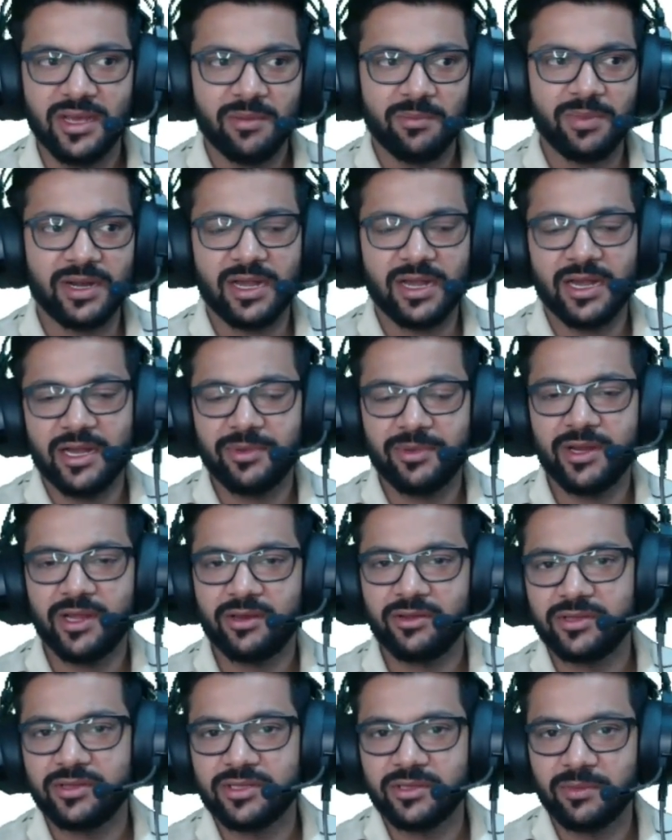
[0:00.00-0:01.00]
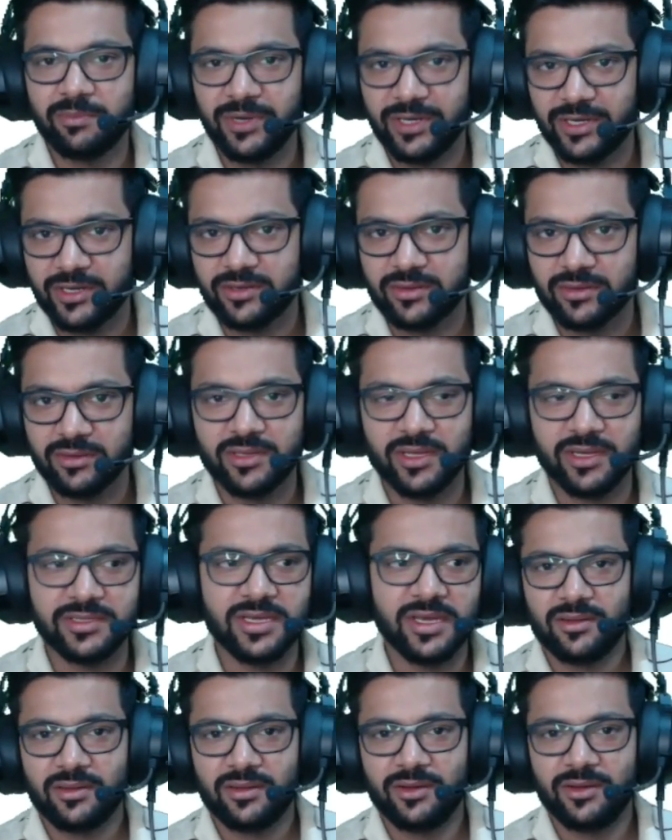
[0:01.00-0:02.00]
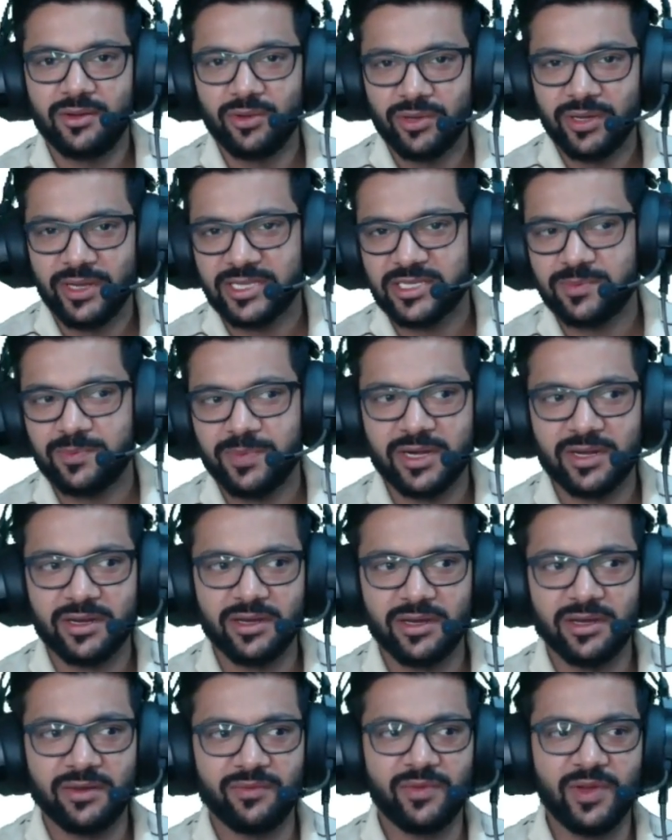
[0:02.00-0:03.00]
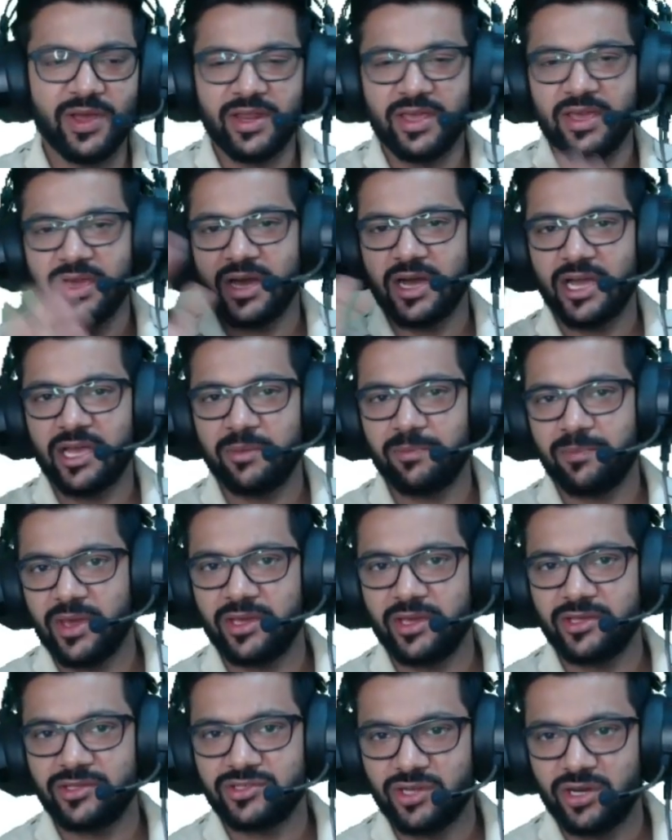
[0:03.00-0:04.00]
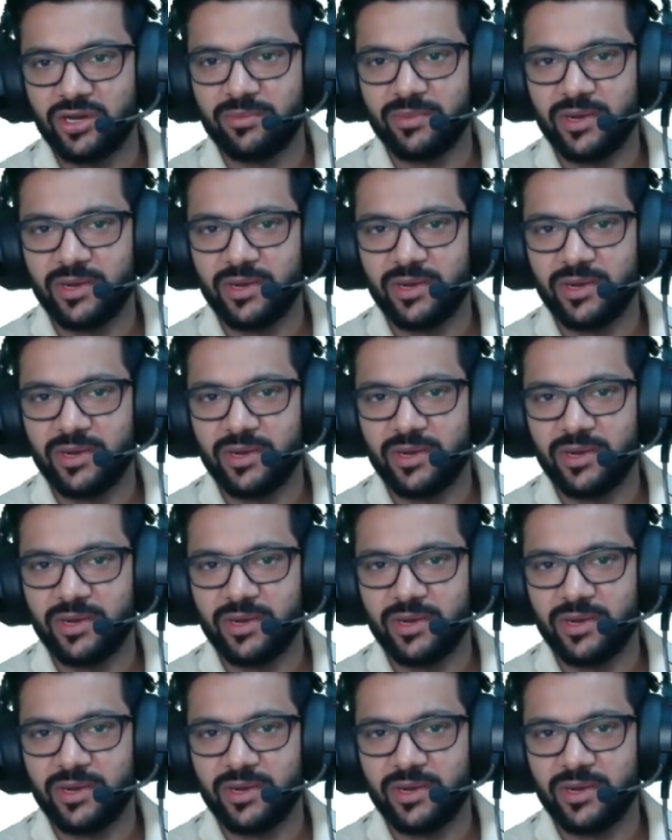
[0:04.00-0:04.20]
But let me tell you, the bitter truth is, don't expect a very high paying job